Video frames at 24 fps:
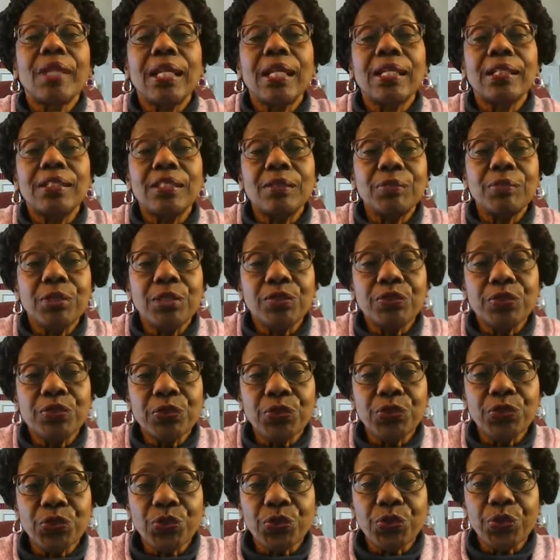It's a beautiful
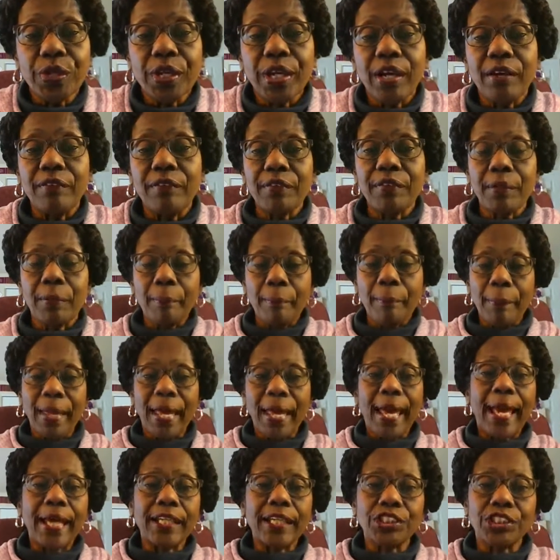story of
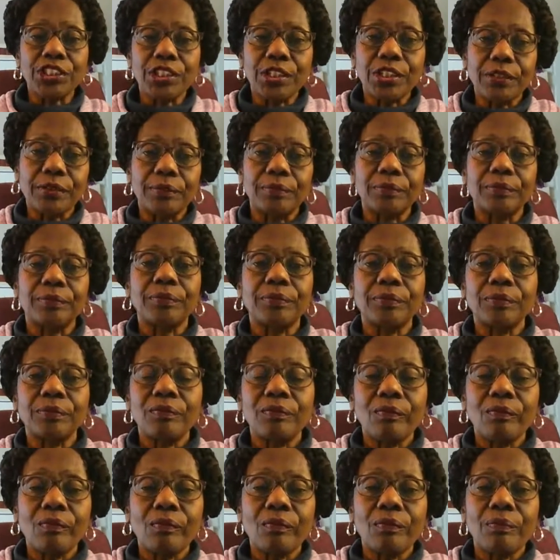compassion,
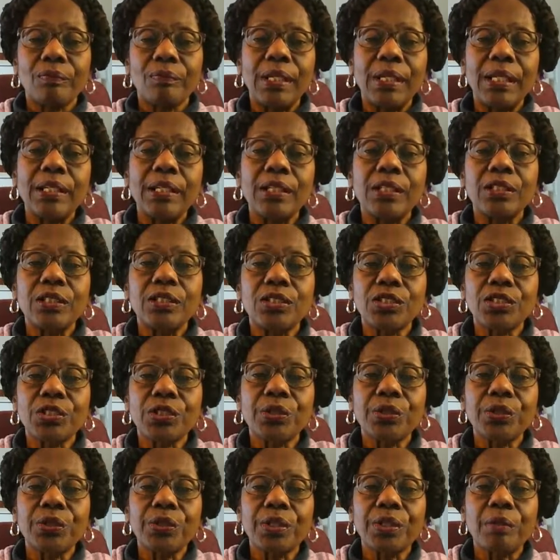being
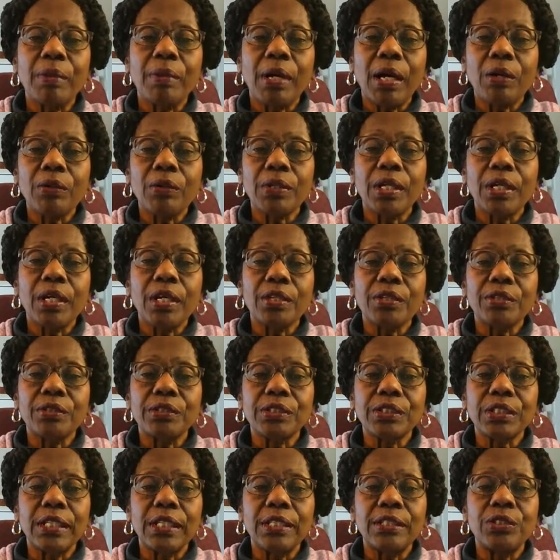concerned about
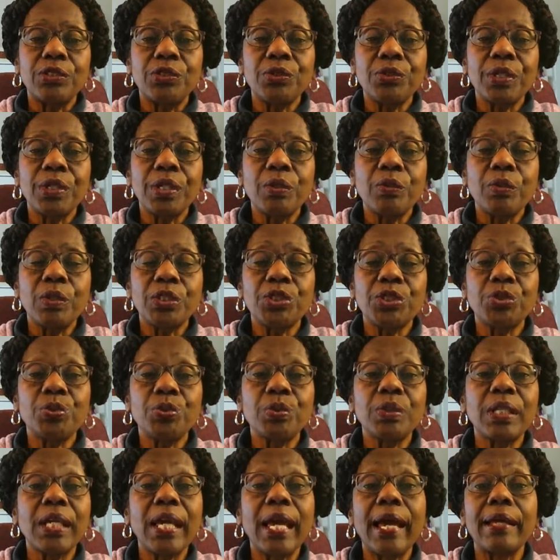others and doing what
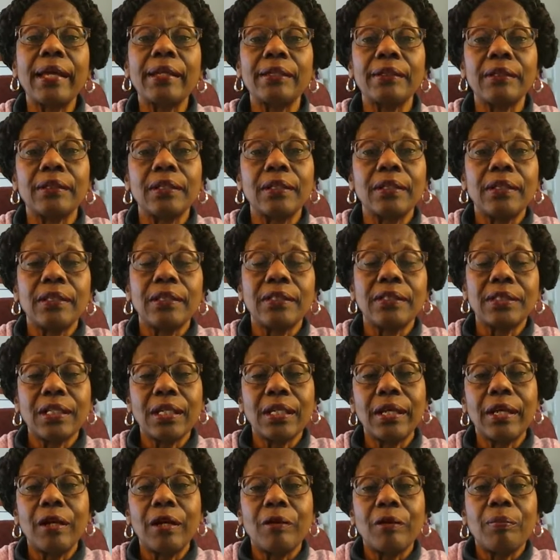you can to
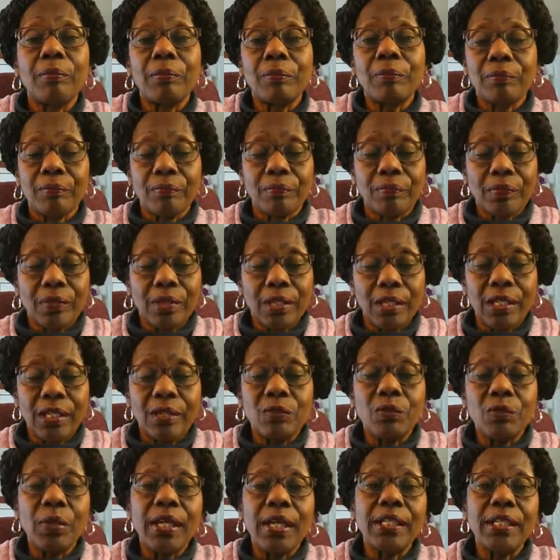help
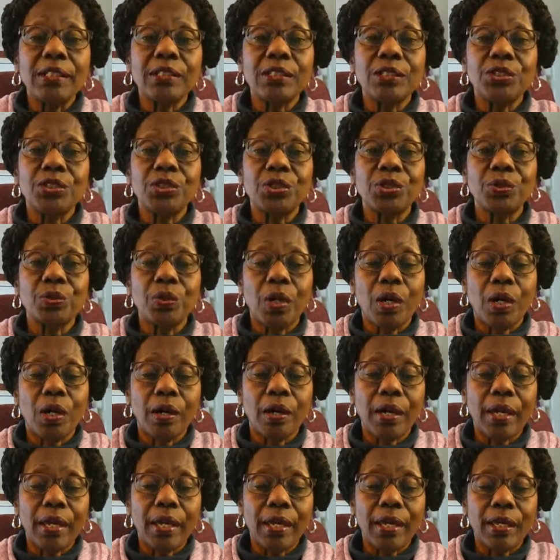in ways that you
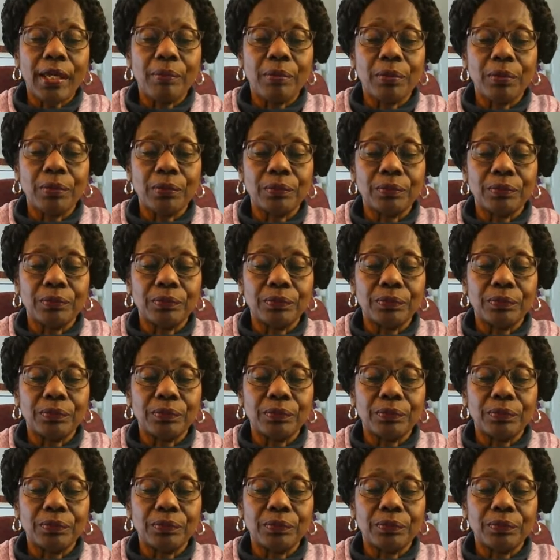are able.